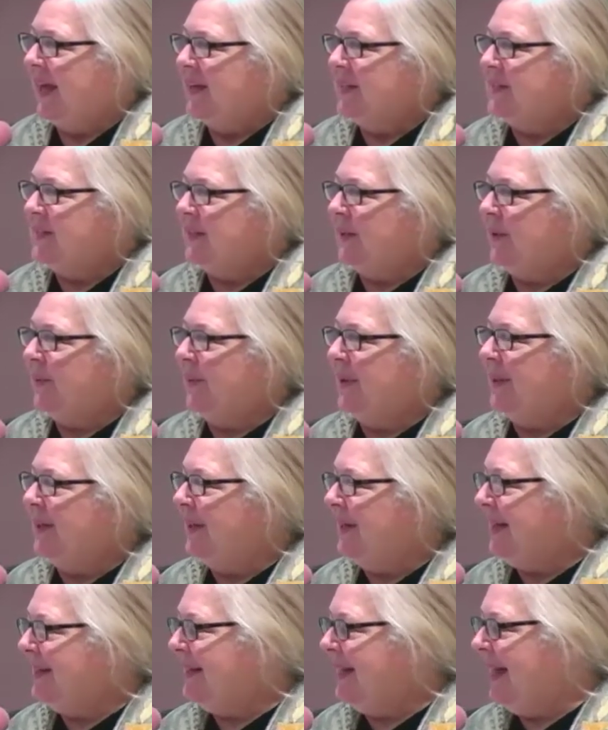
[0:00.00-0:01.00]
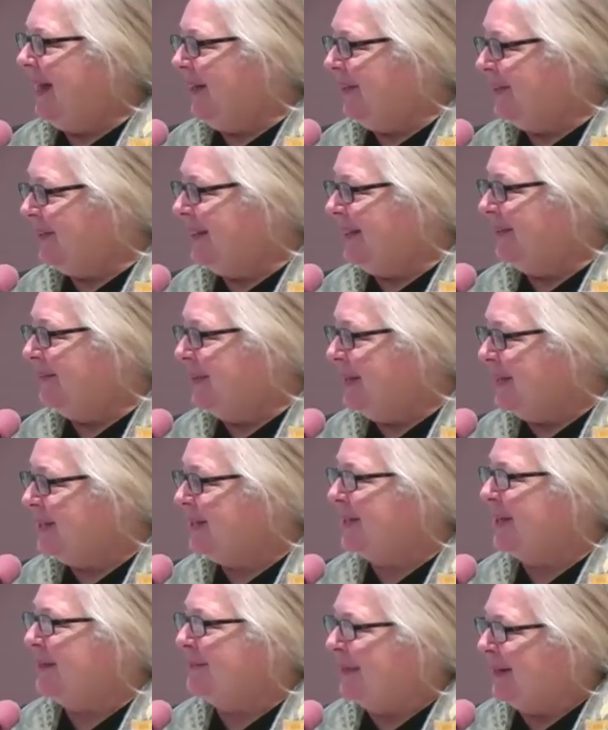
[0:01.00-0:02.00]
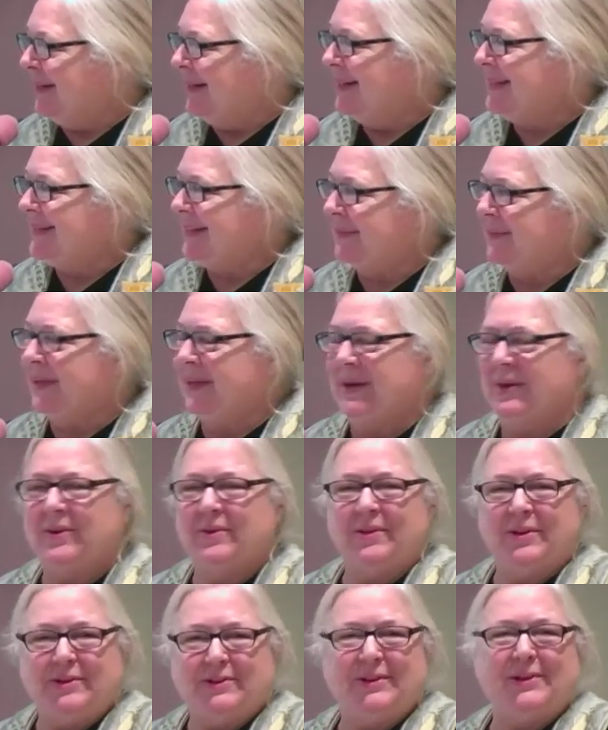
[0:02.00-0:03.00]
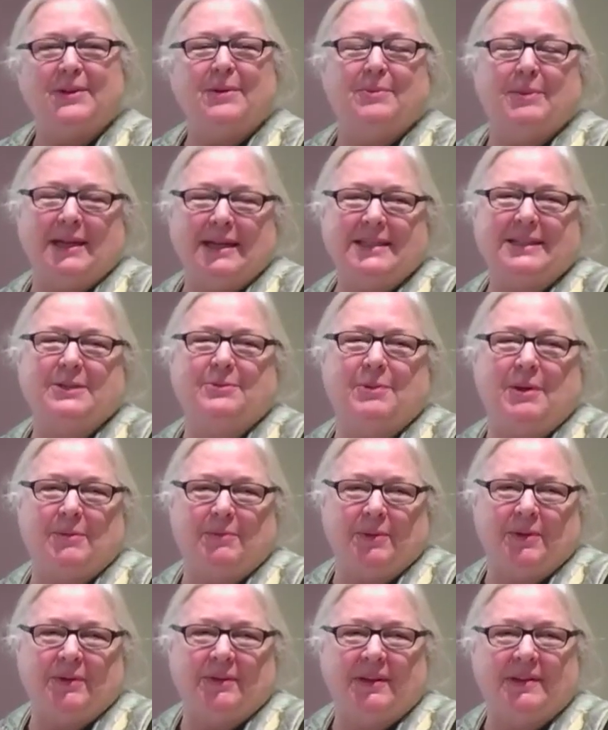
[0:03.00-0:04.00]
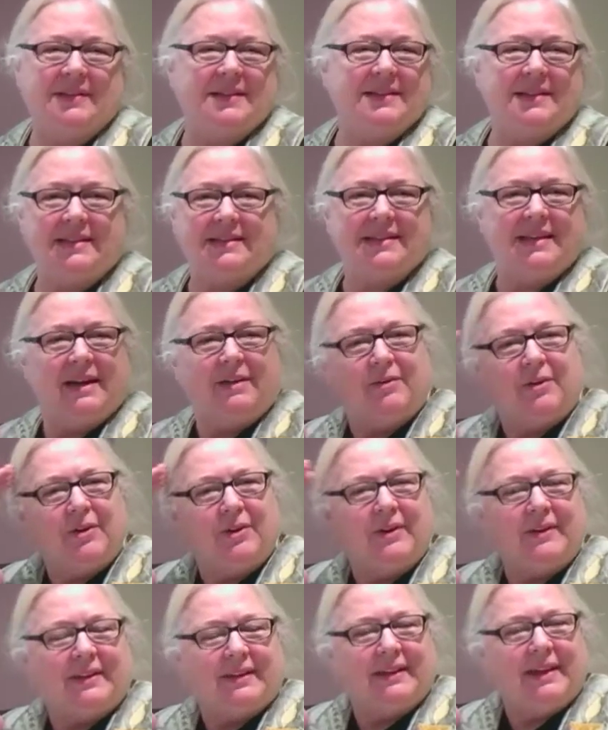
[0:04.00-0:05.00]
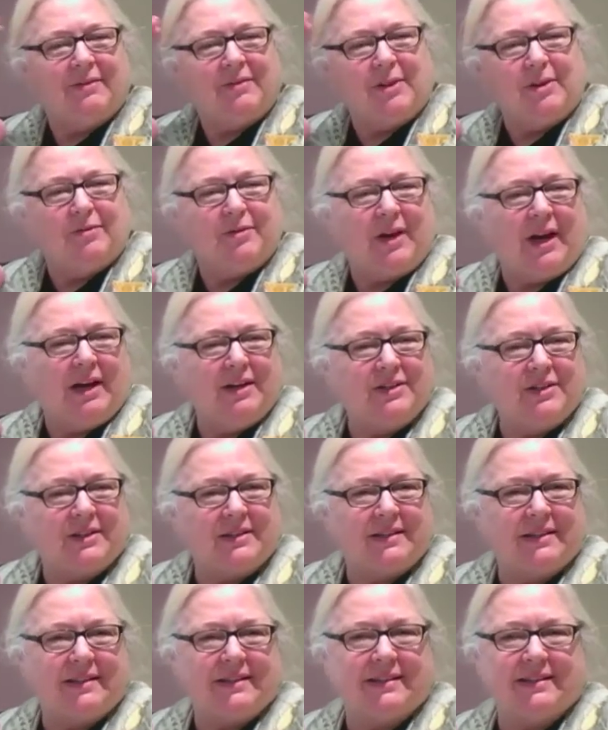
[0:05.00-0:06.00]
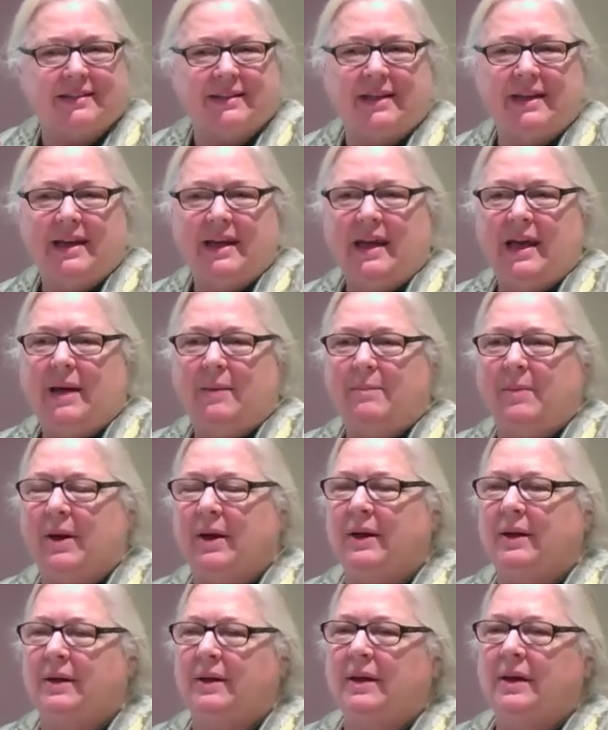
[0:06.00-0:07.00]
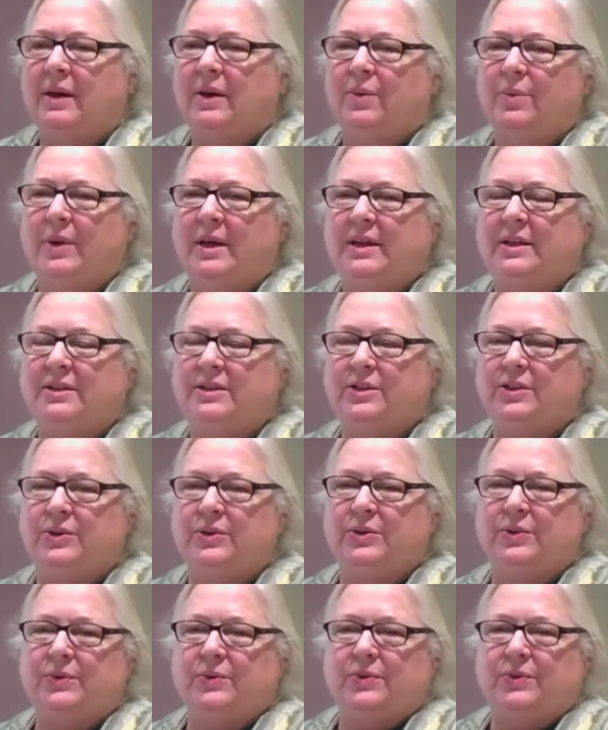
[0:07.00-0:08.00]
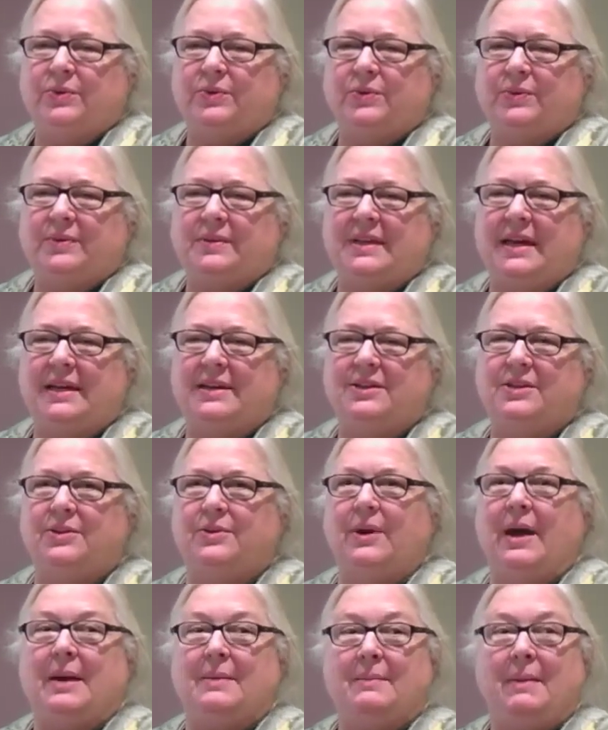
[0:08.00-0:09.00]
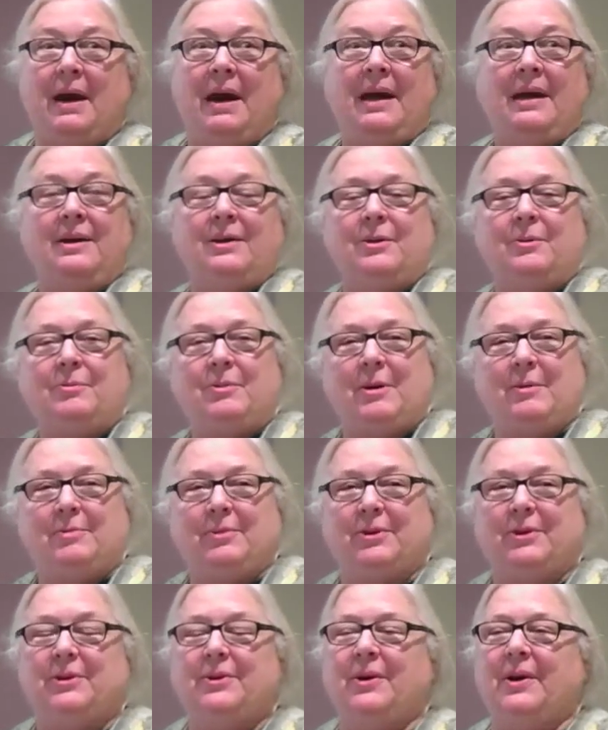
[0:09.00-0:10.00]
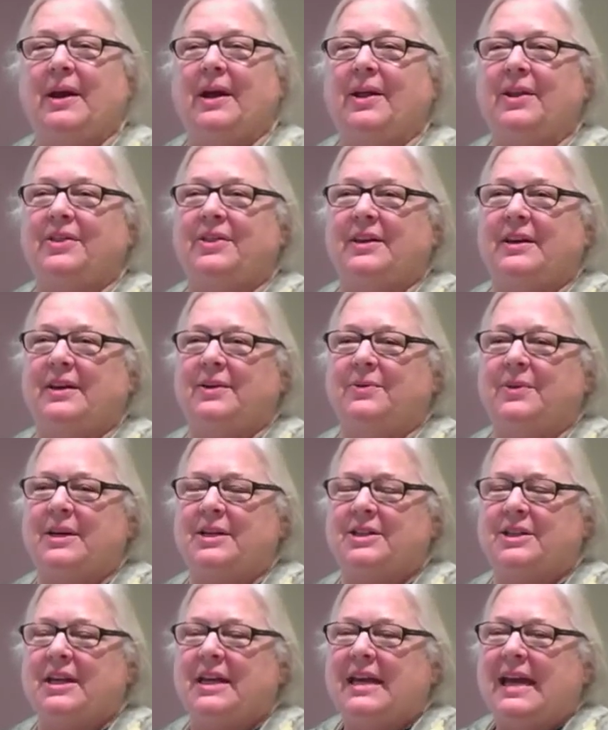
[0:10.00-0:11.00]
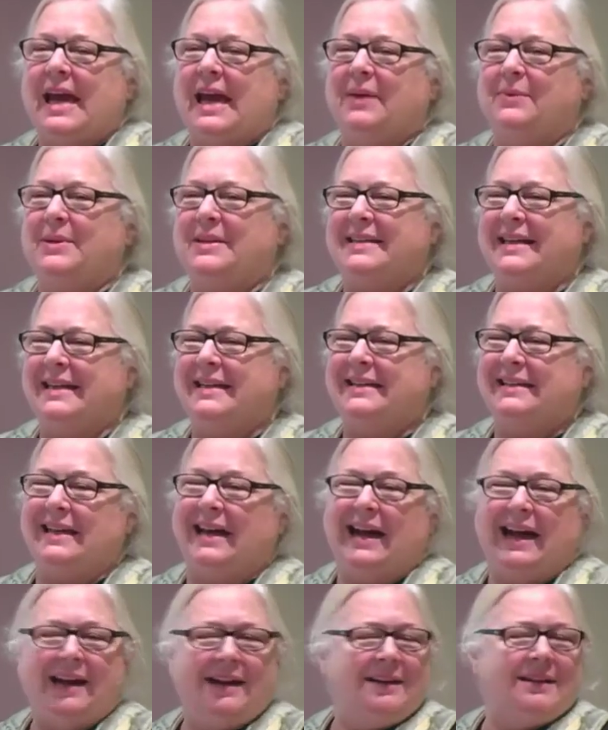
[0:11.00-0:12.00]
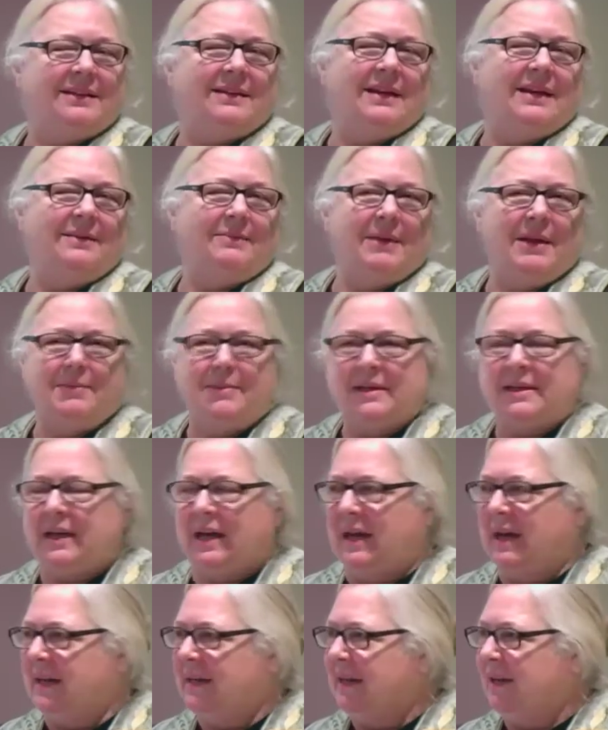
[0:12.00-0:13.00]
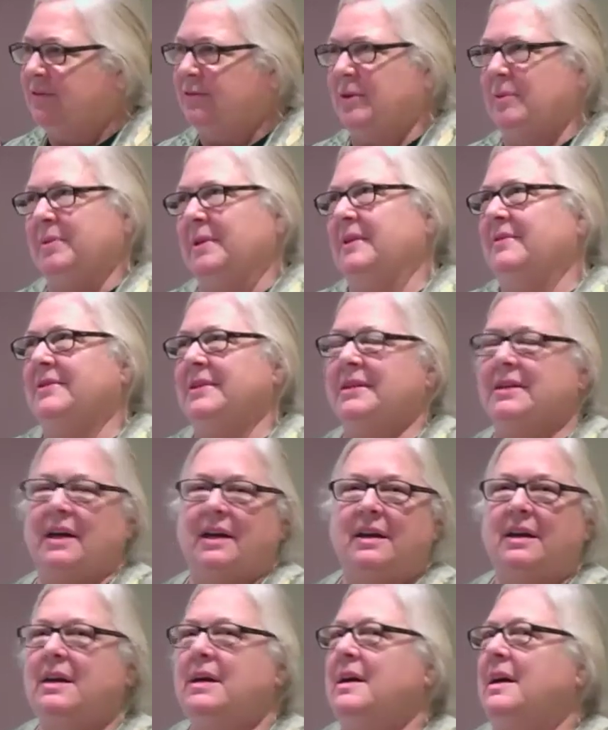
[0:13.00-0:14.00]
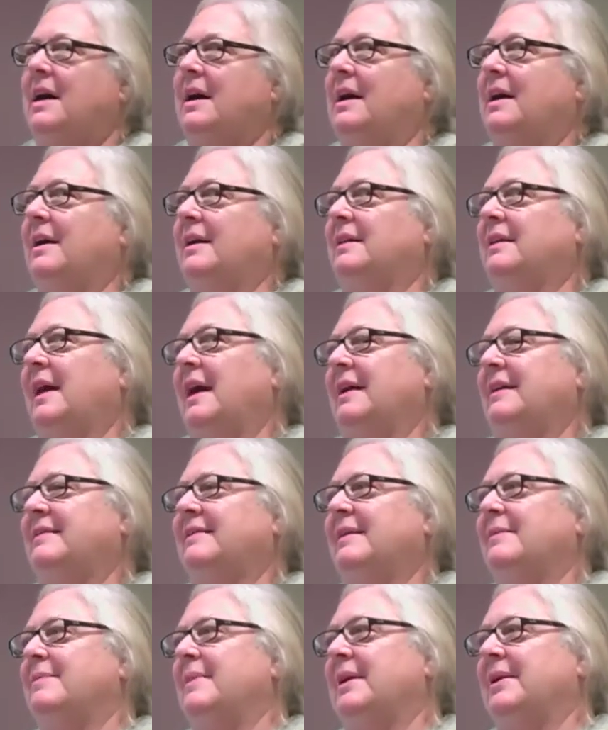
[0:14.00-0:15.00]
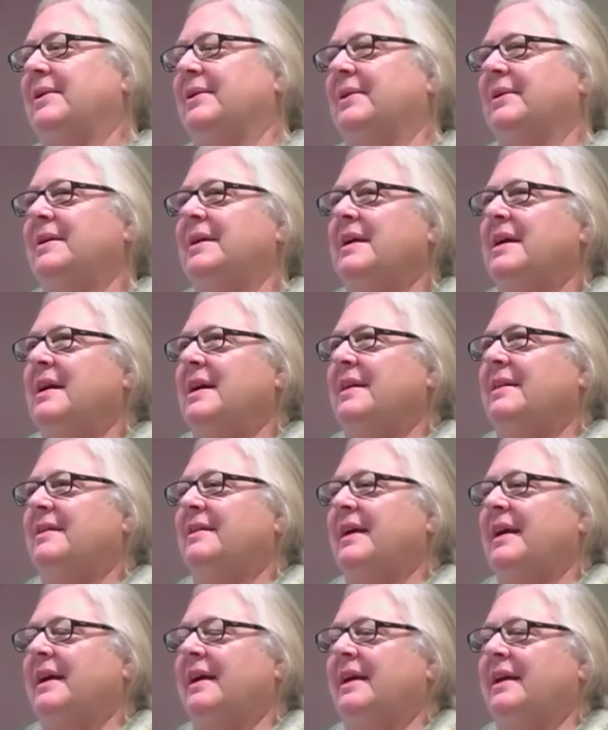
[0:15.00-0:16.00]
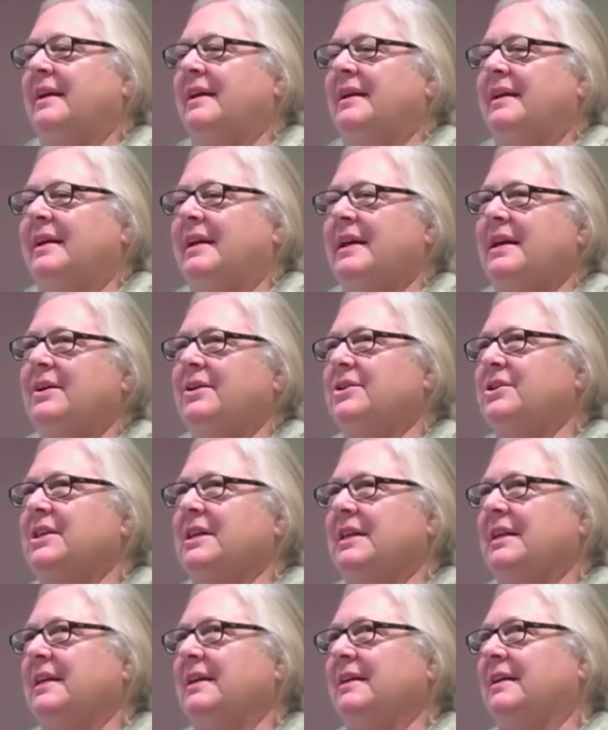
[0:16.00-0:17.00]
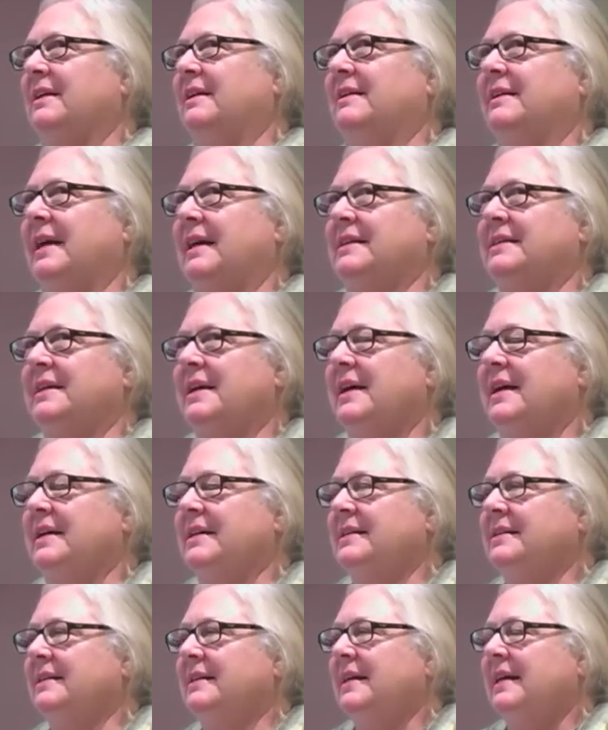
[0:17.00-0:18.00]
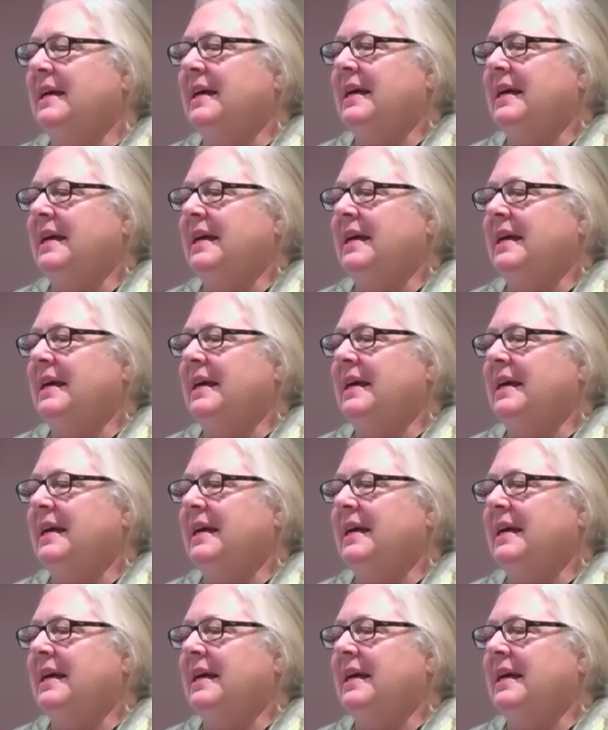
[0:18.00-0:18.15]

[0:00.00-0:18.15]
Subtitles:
So we look at the healthy and rich among us, and we go, those are the blessed people. Now, this is never at the level of consciousness, but we do tend to admire people who are healthy and rich, and we tend to kind of think maybe God, if we believed in God, likes them better than he or she likes us.